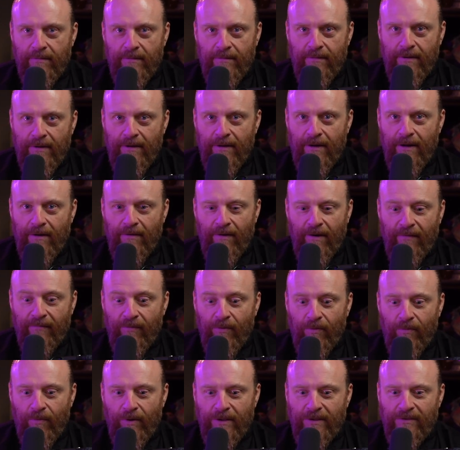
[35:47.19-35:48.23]
you know, I've
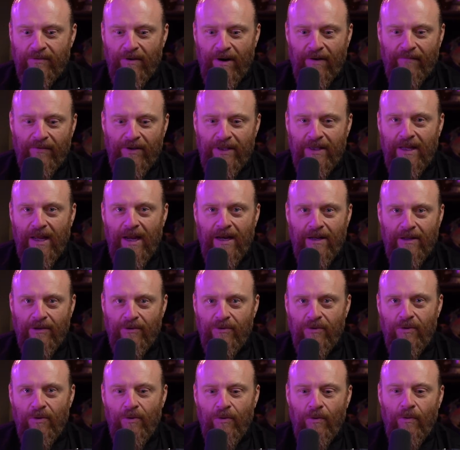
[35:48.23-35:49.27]
always gravitated
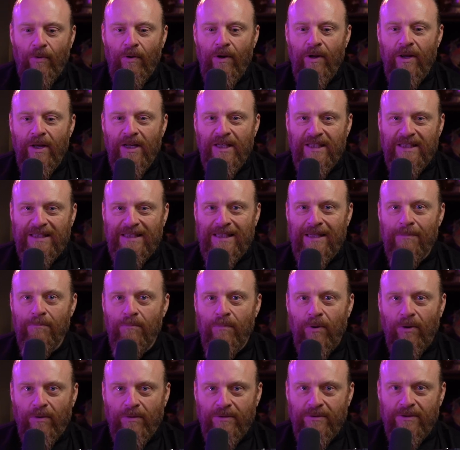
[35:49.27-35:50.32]
to
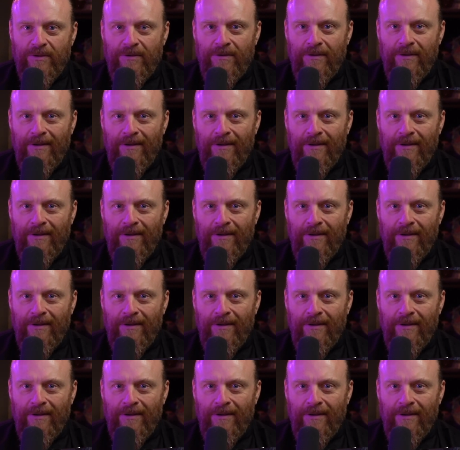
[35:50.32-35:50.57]
symbols.